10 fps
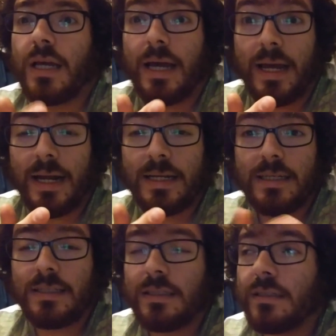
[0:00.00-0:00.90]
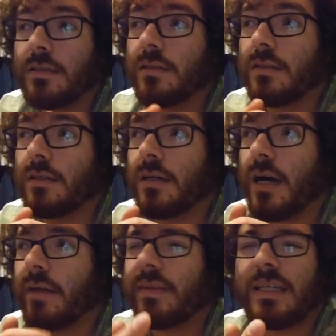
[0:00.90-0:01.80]
Anakin,
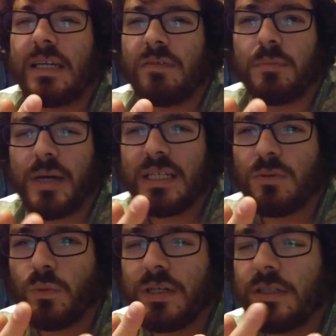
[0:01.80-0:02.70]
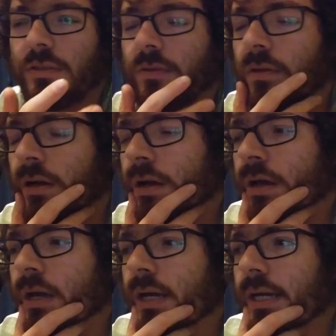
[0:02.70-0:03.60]
I think even Mace Windu,
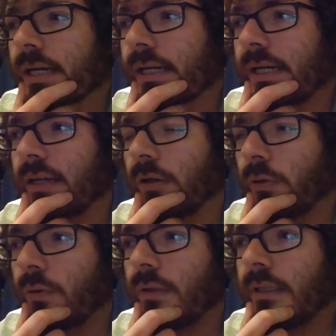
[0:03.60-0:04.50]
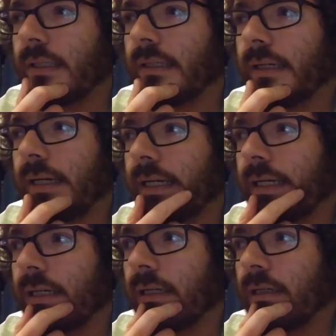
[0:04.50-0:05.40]
and Luke,
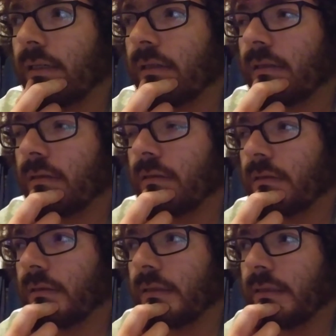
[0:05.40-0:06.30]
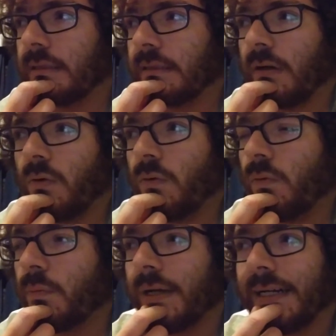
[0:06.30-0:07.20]
and so
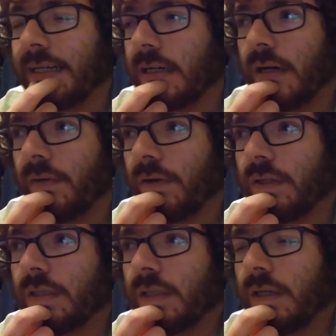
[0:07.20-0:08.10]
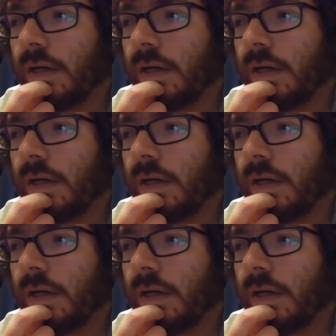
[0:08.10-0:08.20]
many others.